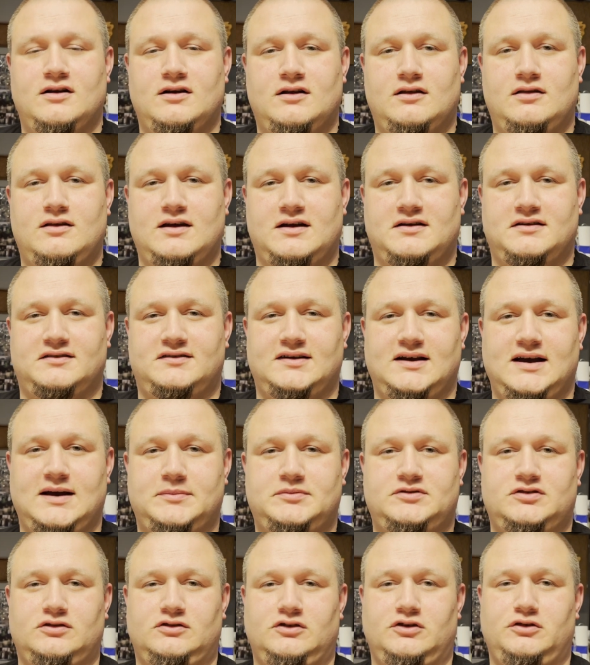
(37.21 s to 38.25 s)
that is
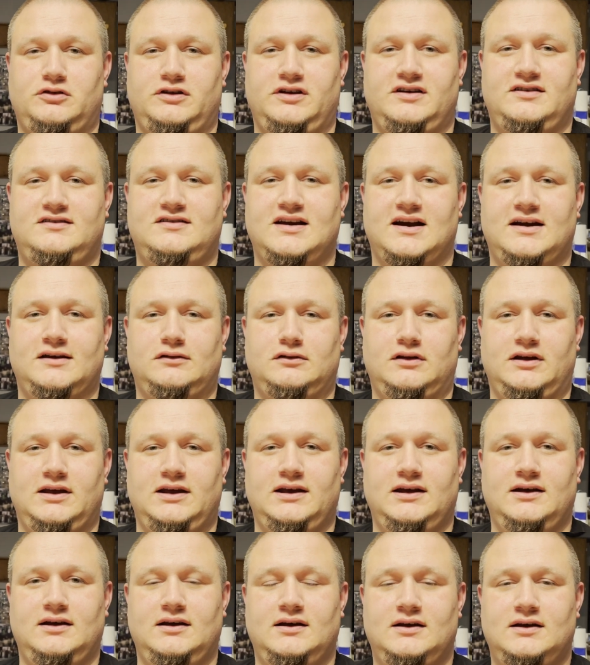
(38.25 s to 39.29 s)
absolutely
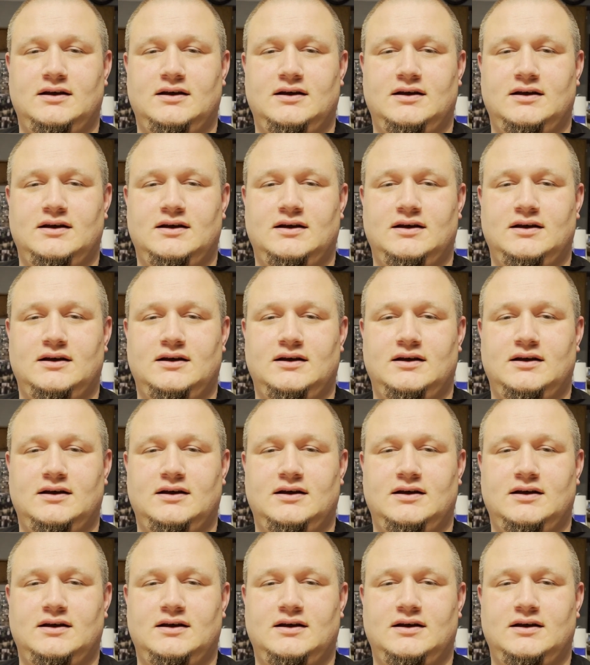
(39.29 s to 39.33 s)
deadly.